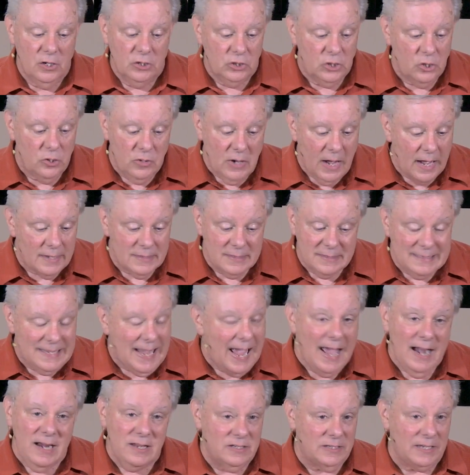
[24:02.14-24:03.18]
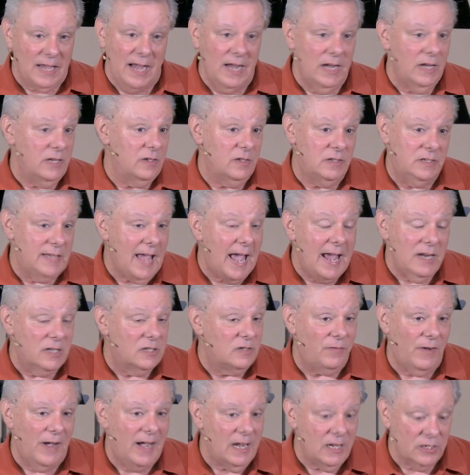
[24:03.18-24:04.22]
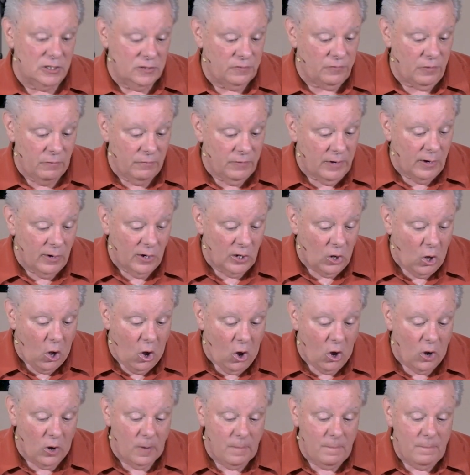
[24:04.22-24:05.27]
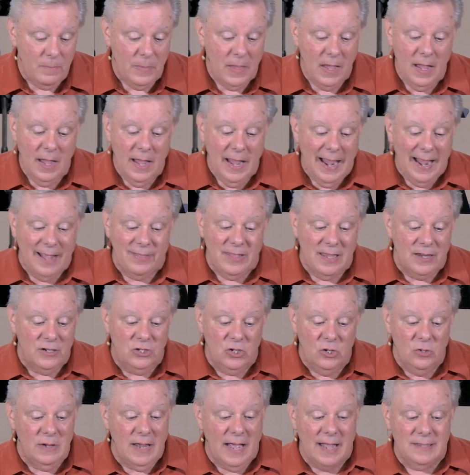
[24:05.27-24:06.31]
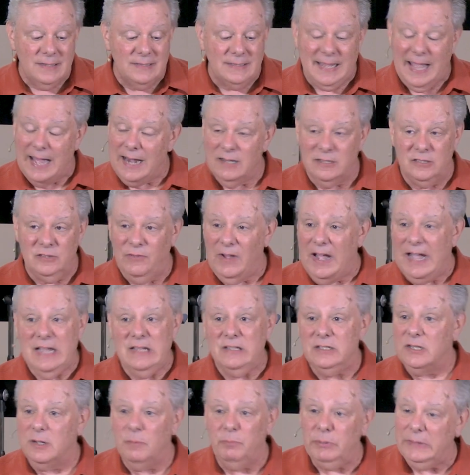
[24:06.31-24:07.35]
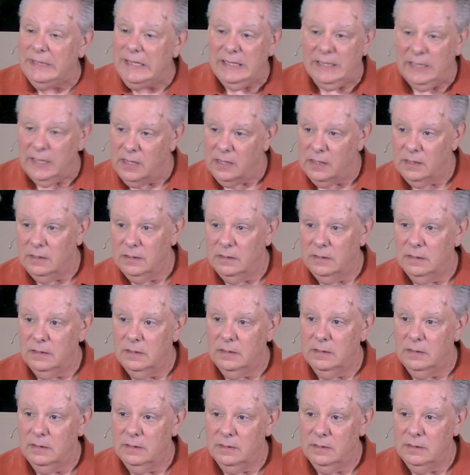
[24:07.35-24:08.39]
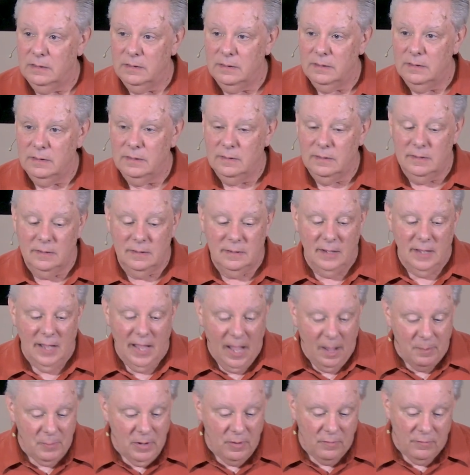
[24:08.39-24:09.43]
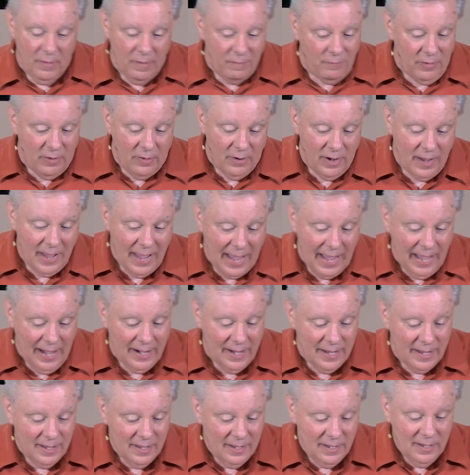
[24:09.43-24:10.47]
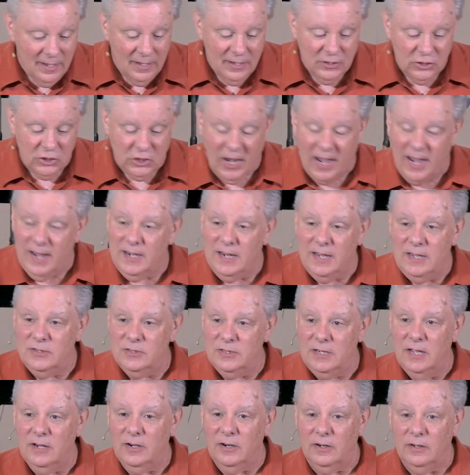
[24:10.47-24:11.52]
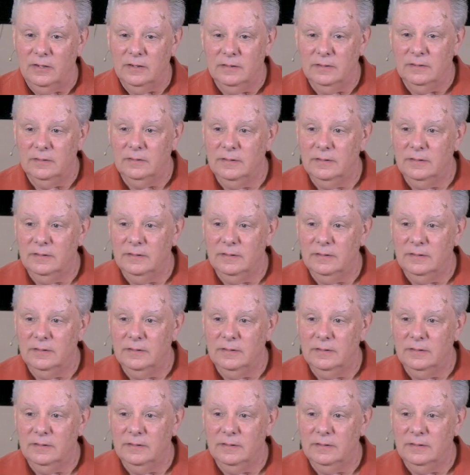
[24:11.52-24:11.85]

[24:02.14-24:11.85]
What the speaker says: do not satisfy us for very long, and they do not satisfy us completely. How many of you have ever had a Chinese dinner?